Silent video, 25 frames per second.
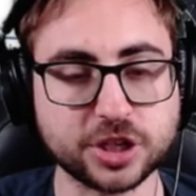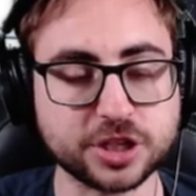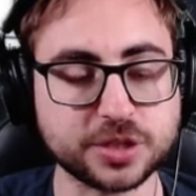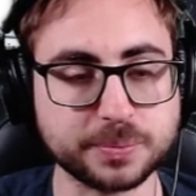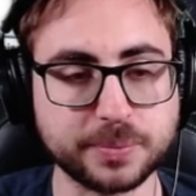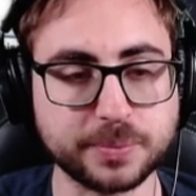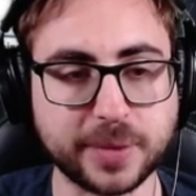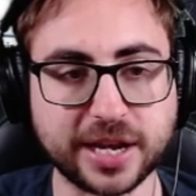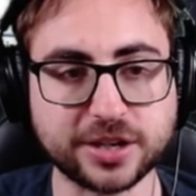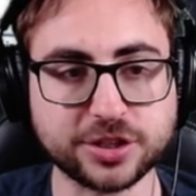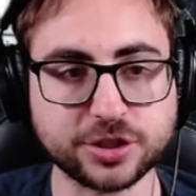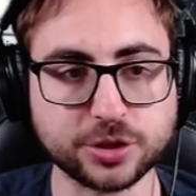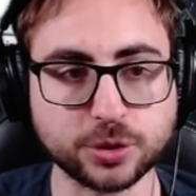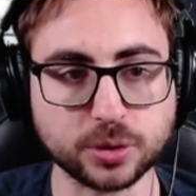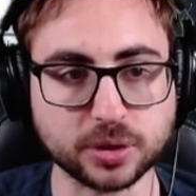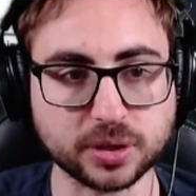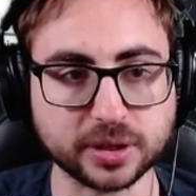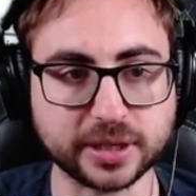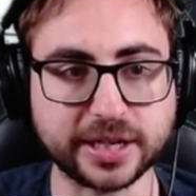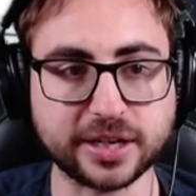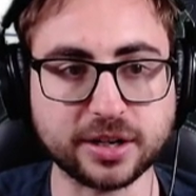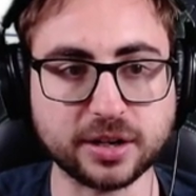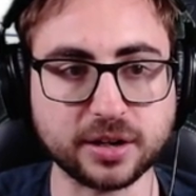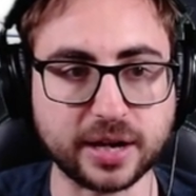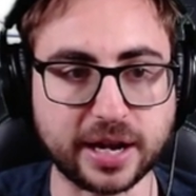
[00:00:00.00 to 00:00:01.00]
makes your
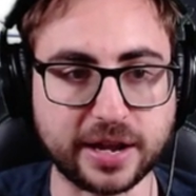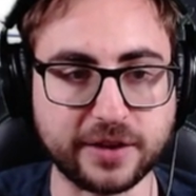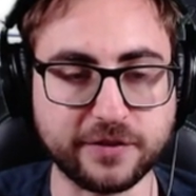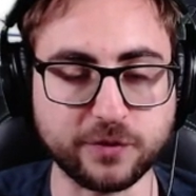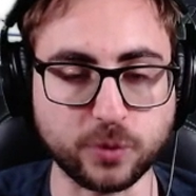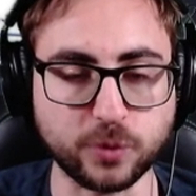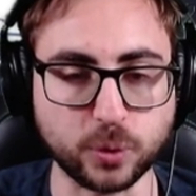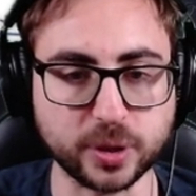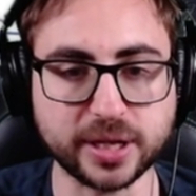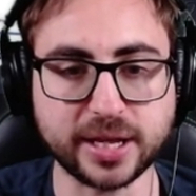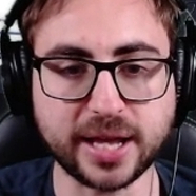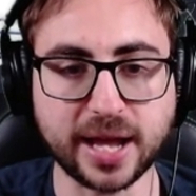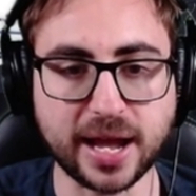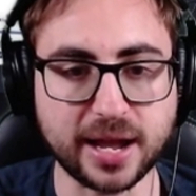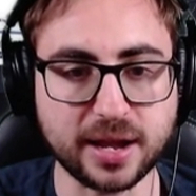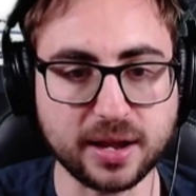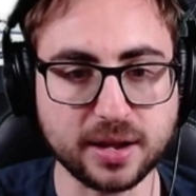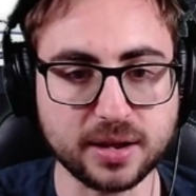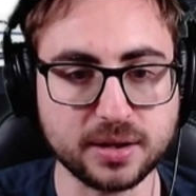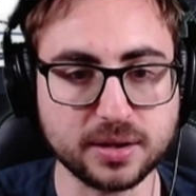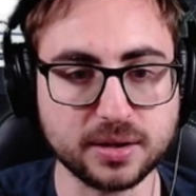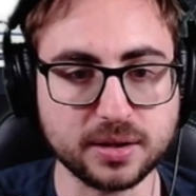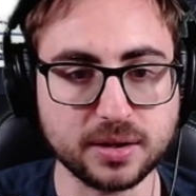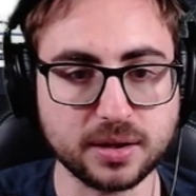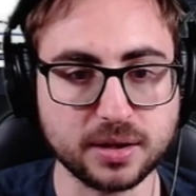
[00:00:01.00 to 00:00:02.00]
leader a 40k
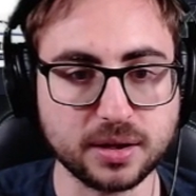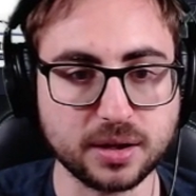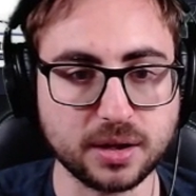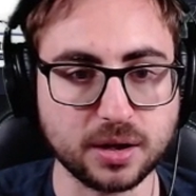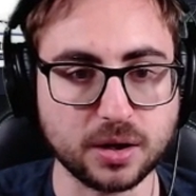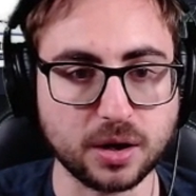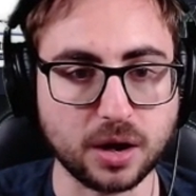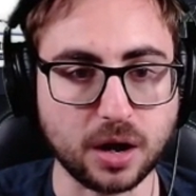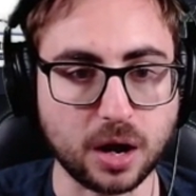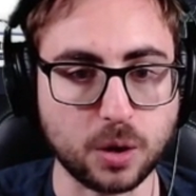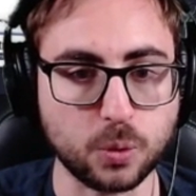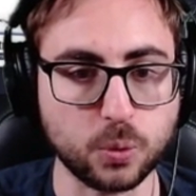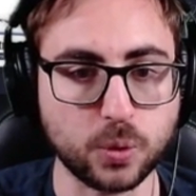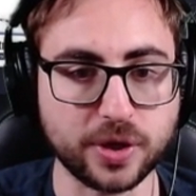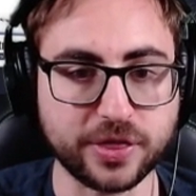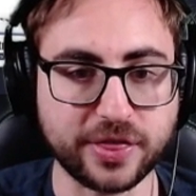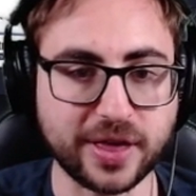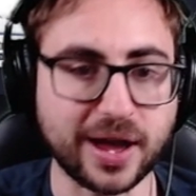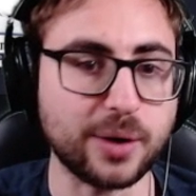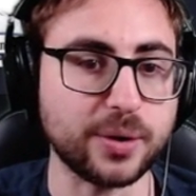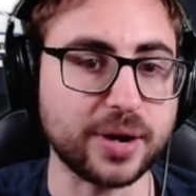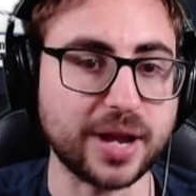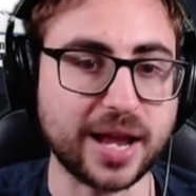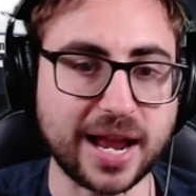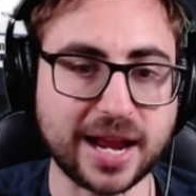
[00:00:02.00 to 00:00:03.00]

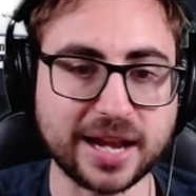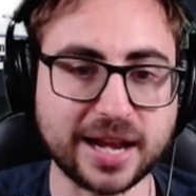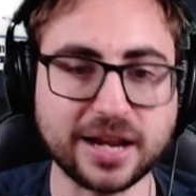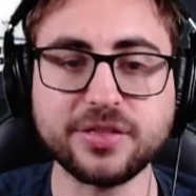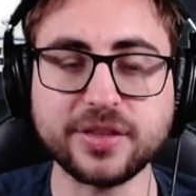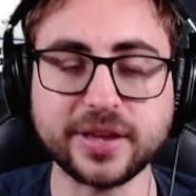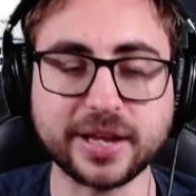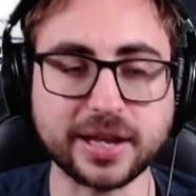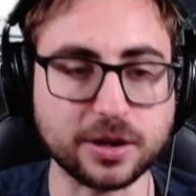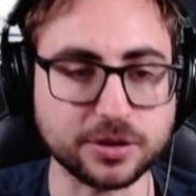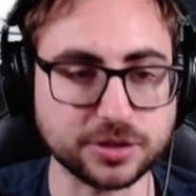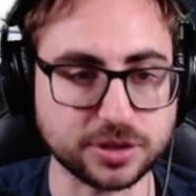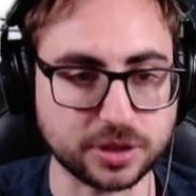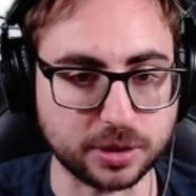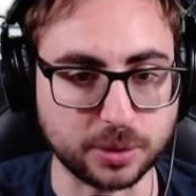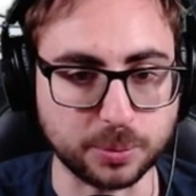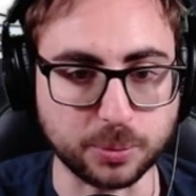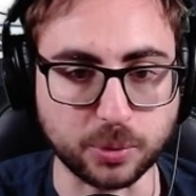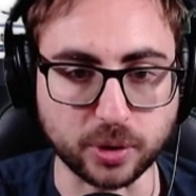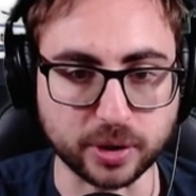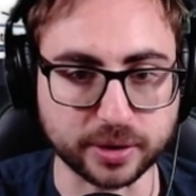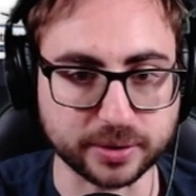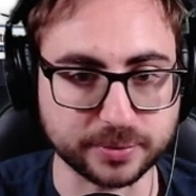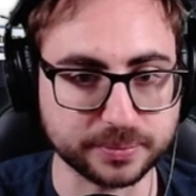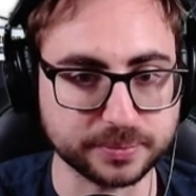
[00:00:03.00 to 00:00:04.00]
without anything else on the
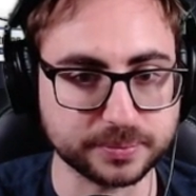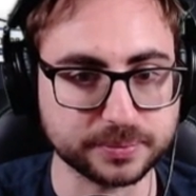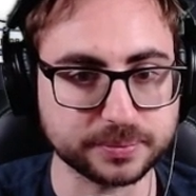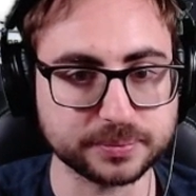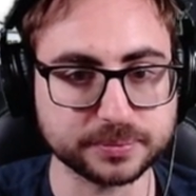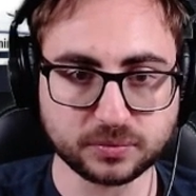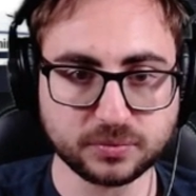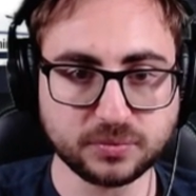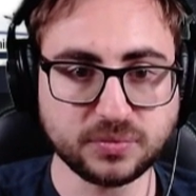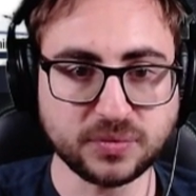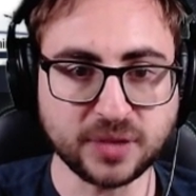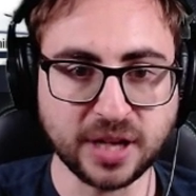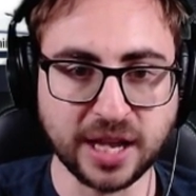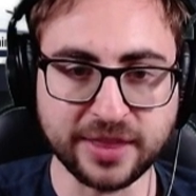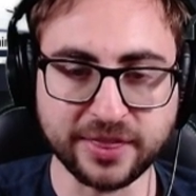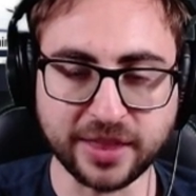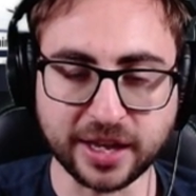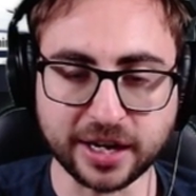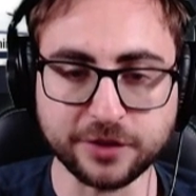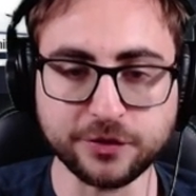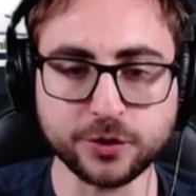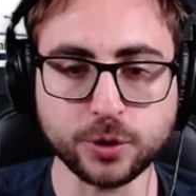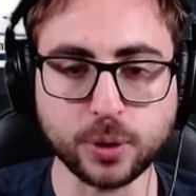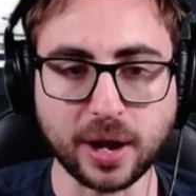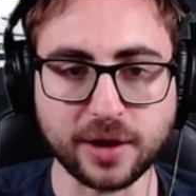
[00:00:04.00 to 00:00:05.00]
board. And then
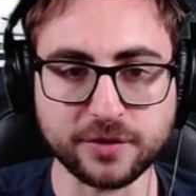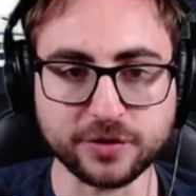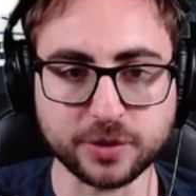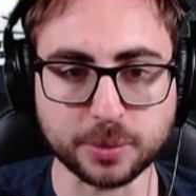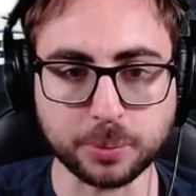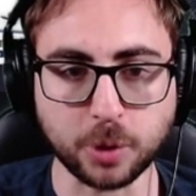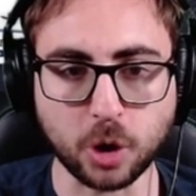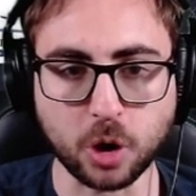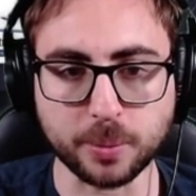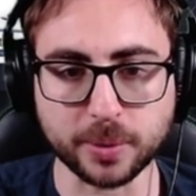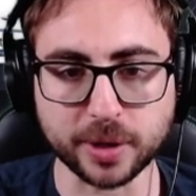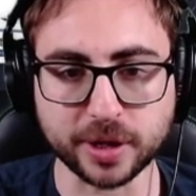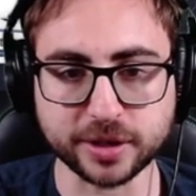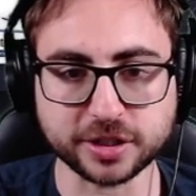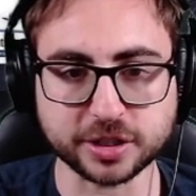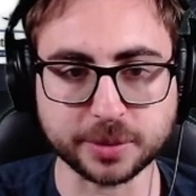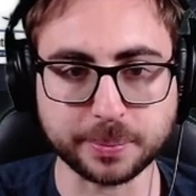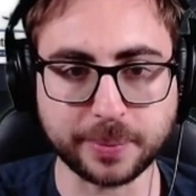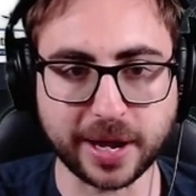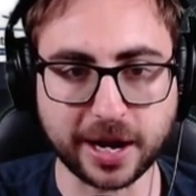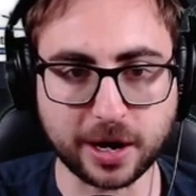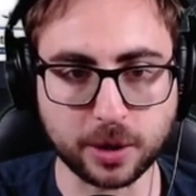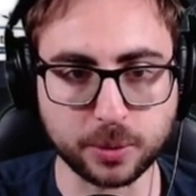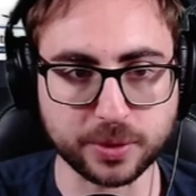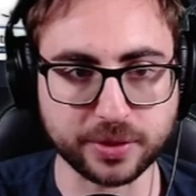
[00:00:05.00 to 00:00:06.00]
if you have the Bulma to
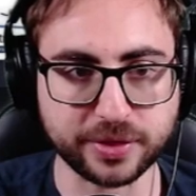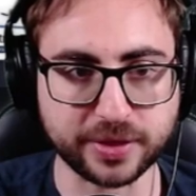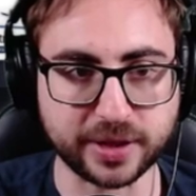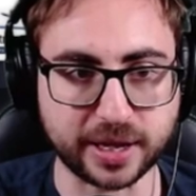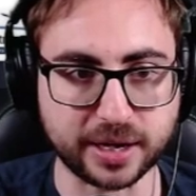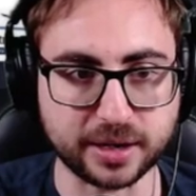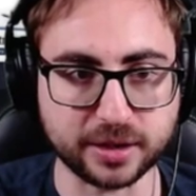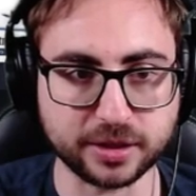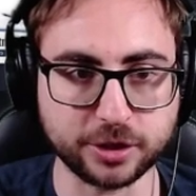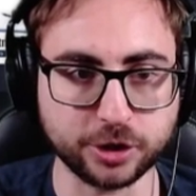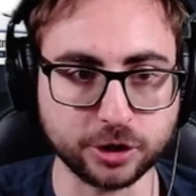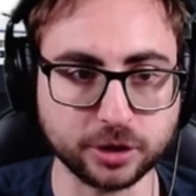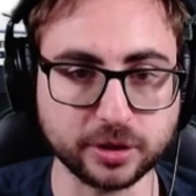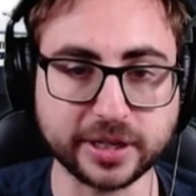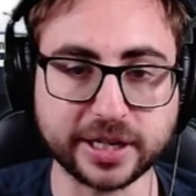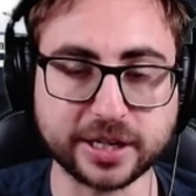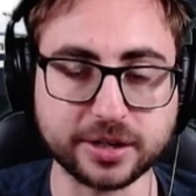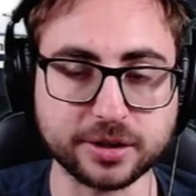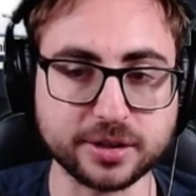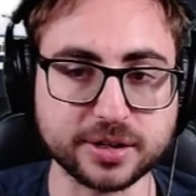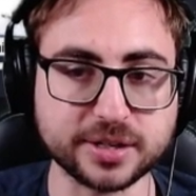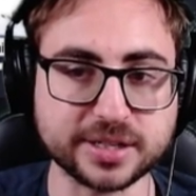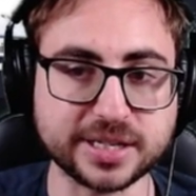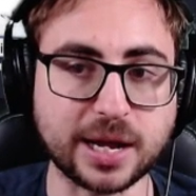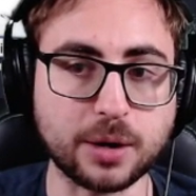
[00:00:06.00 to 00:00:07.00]
pair with it, your leader
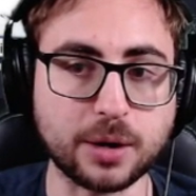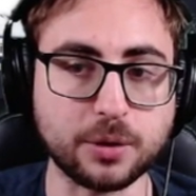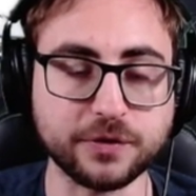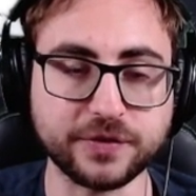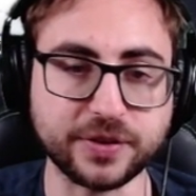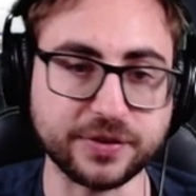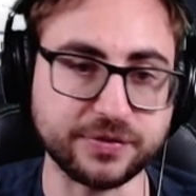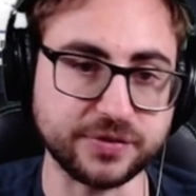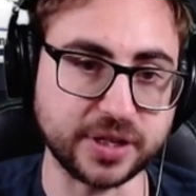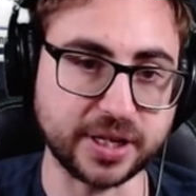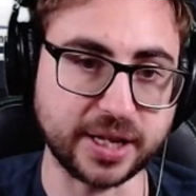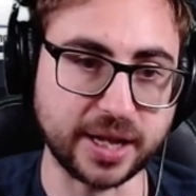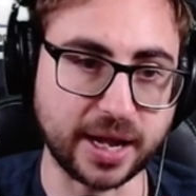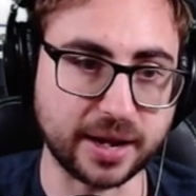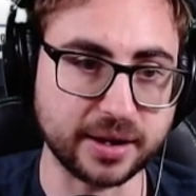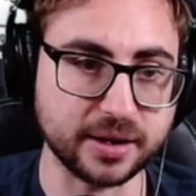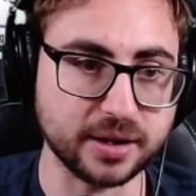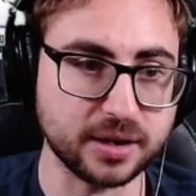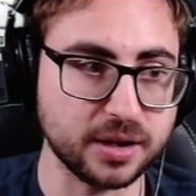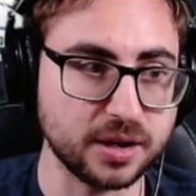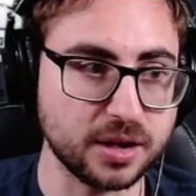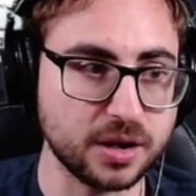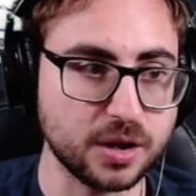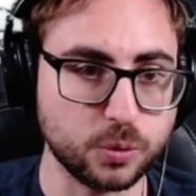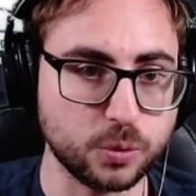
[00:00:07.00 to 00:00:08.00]
is now a 50k,
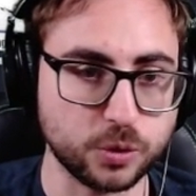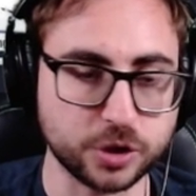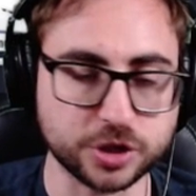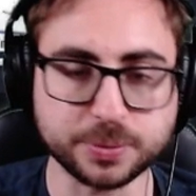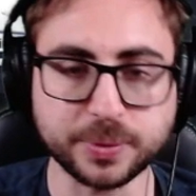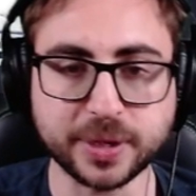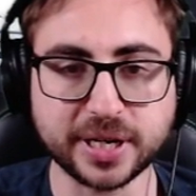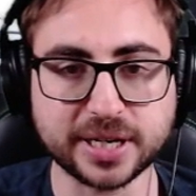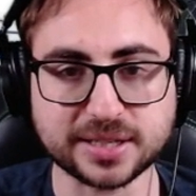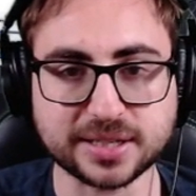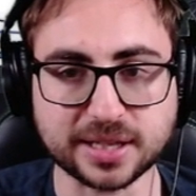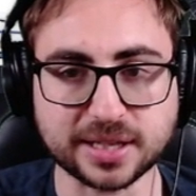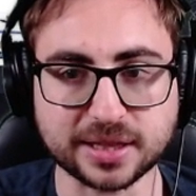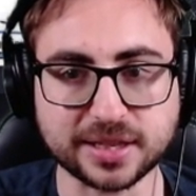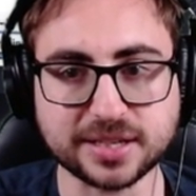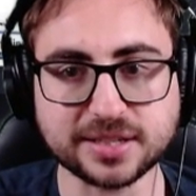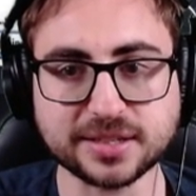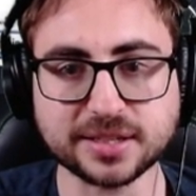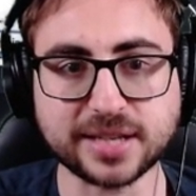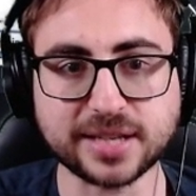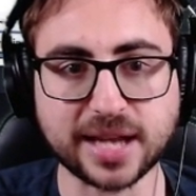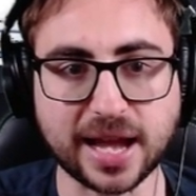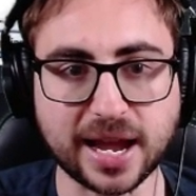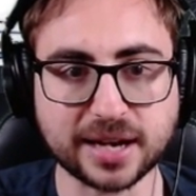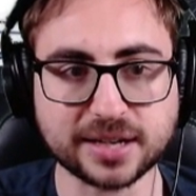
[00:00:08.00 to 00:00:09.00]
which means that this
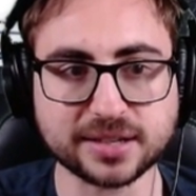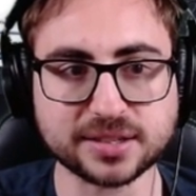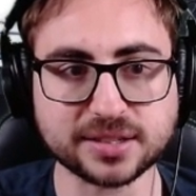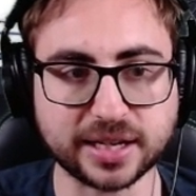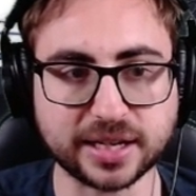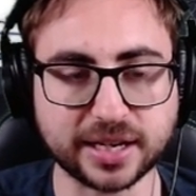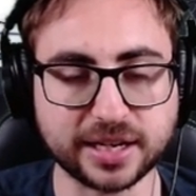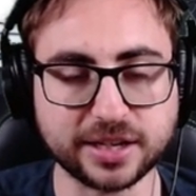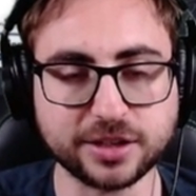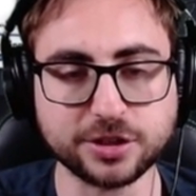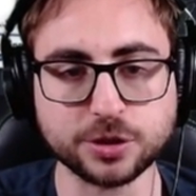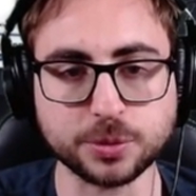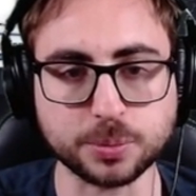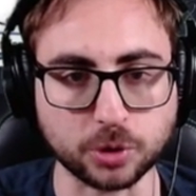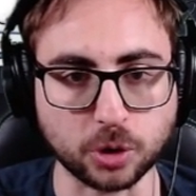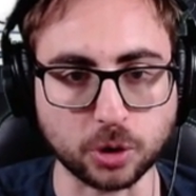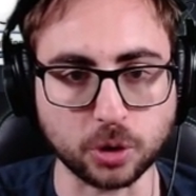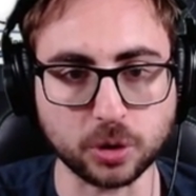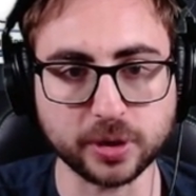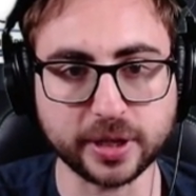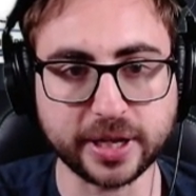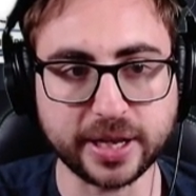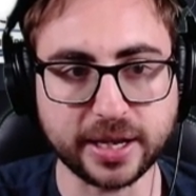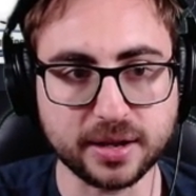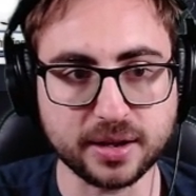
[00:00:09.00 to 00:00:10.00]
attacks into
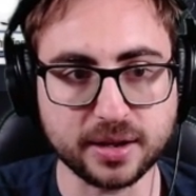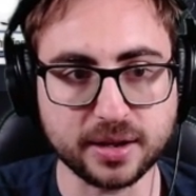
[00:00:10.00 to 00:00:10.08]
Broly